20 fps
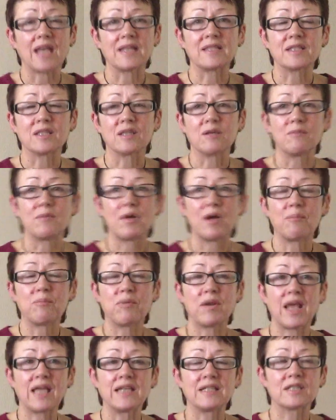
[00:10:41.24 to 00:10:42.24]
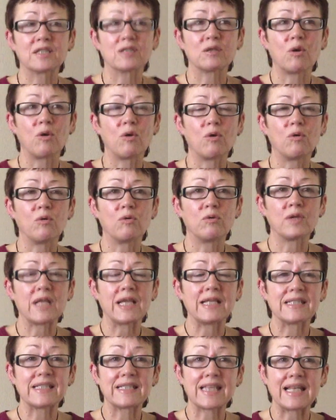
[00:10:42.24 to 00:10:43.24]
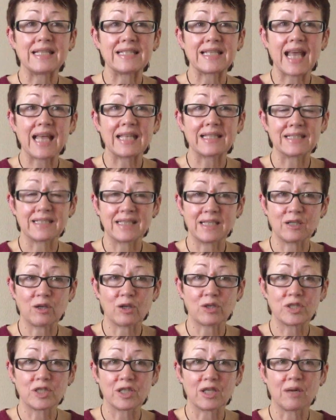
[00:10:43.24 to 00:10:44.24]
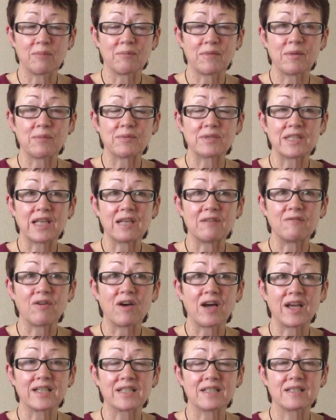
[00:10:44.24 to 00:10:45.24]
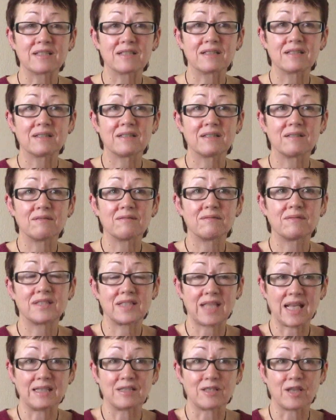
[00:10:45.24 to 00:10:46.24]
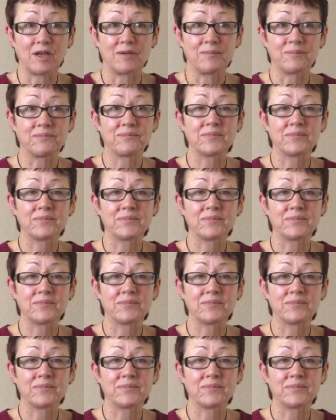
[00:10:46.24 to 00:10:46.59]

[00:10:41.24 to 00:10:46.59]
at a place called in St Anne's in Nottingham. It was an advice centre.